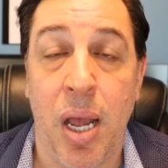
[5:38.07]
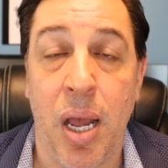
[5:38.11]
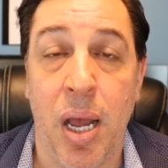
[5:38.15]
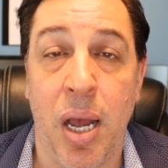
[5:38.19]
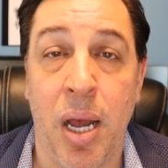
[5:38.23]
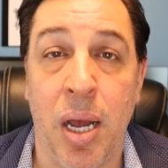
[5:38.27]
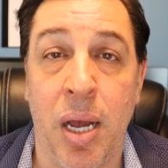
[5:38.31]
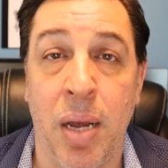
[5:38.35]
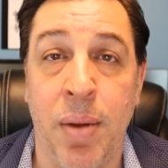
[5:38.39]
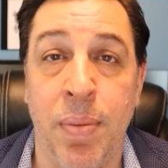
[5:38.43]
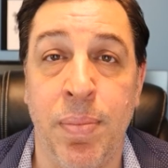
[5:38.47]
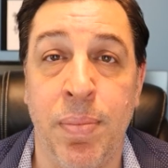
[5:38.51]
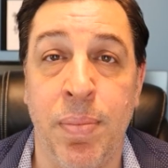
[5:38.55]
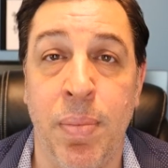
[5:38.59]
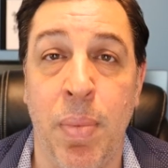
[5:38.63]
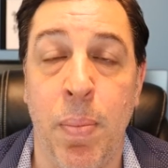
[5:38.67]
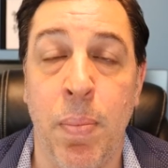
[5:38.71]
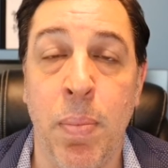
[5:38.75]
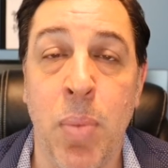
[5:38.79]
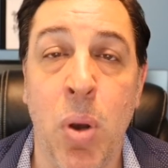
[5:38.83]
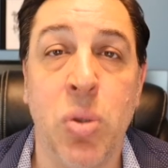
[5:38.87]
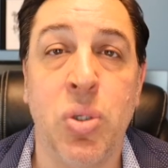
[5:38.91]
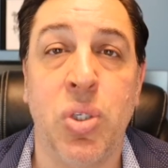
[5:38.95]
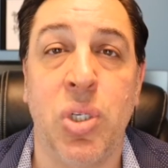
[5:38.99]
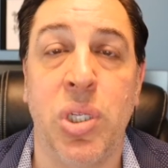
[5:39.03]

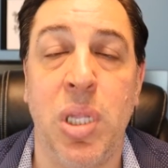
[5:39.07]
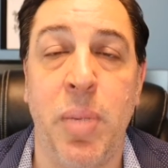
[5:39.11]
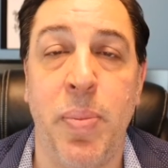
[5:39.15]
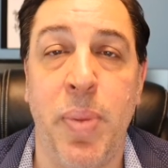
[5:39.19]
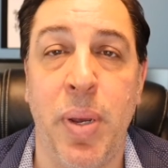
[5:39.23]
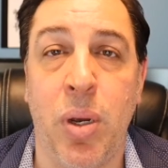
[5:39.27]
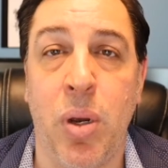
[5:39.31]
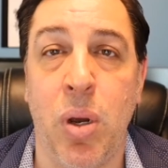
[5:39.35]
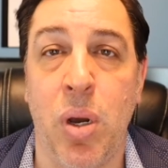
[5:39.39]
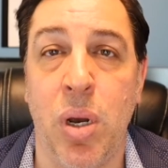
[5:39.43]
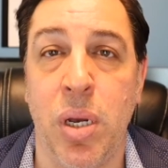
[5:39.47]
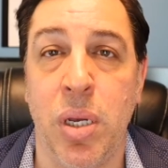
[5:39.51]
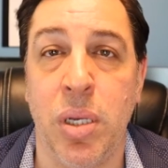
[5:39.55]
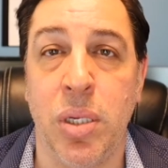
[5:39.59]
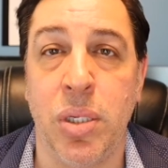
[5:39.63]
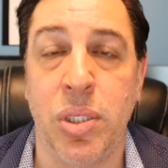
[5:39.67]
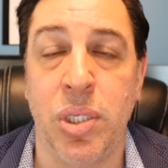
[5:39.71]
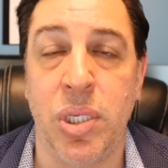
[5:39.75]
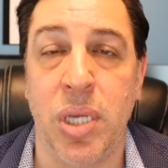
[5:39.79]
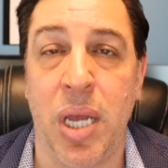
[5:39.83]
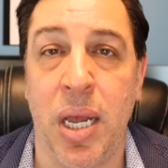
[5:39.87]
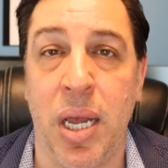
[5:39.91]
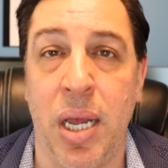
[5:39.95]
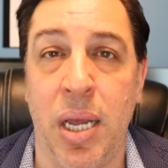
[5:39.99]
mostly because